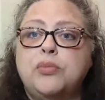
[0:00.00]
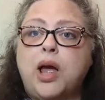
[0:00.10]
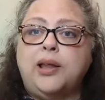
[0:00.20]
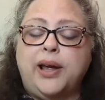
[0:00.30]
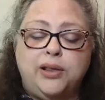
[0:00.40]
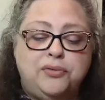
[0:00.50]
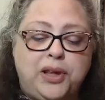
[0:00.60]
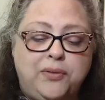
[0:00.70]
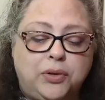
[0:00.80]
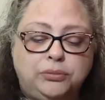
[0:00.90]
I like the
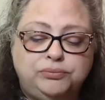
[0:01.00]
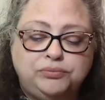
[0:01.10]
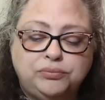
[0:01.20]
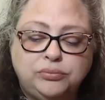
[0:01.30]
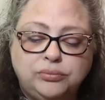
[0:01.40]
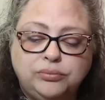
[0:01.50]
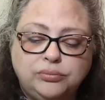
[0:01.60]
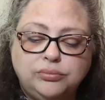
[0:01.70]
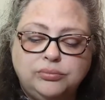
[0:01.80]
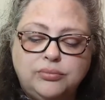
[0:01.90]
flavor.
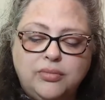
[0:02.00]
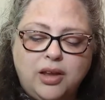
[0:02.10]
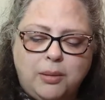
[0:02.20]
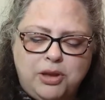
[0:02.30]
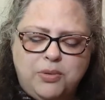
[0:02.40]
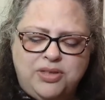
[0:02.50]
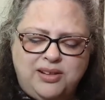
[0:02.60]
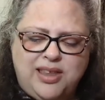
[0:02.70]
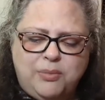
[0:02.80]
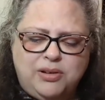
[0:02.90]
I mean, you would
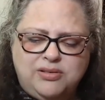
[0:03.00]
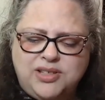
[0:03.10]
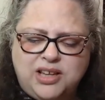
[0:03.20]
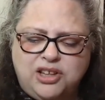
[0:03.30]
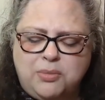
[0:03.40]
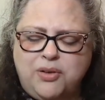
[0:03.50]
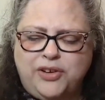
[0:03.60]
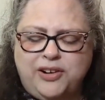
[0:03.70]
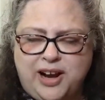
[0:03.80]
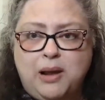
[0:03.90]
think they would sell them over
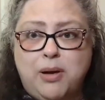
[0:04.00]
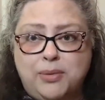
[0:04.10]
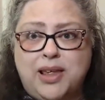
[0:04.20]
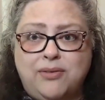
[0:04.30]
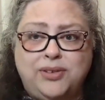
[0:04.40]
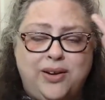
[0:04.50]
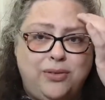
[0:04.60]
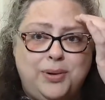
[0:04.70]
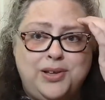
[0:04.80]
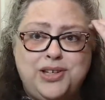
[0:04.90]
here anyway with that flavor
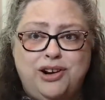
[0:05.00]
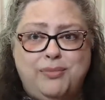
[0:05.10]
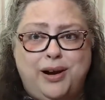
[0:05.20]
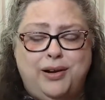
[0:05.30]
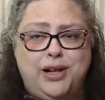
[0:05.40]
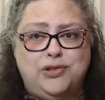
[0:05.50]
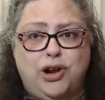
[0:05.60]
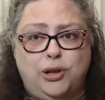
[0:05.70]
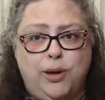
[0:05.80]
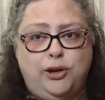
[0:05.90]
because, you know, Americans are
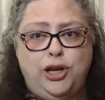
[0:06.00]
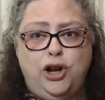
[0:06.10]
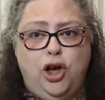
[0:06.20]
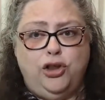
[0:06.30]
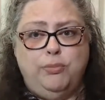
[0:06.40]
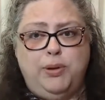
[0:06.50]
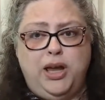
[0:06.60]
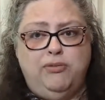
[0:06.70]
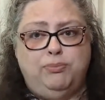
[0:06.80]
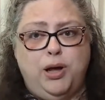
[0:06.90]
all about eat all the
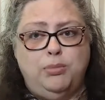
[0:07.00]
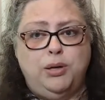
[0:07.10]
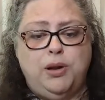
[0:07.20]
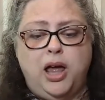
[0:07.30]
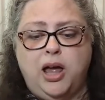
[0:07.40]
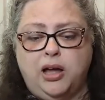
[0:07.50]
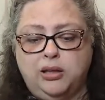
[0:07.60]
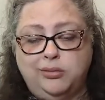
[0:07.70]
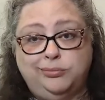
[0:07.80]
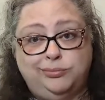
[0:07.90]
beef, blah, blah, blah.
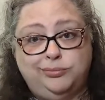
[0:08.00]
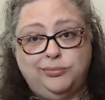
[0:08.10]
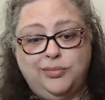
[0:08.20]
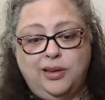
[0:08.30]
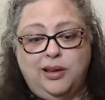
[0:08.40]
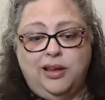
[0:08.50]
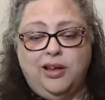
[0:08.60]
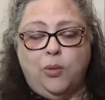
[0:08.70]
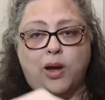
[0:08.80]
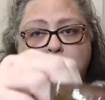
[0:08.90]

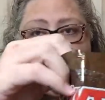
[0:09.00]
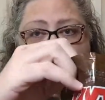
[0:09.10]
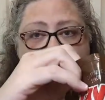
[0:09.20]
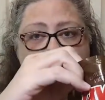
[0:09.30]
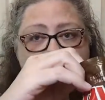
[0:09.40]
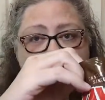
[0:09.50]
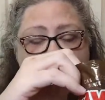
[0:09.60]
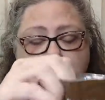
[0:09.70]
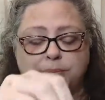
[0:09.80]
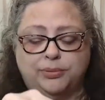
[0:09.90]
Why not have it on a chip?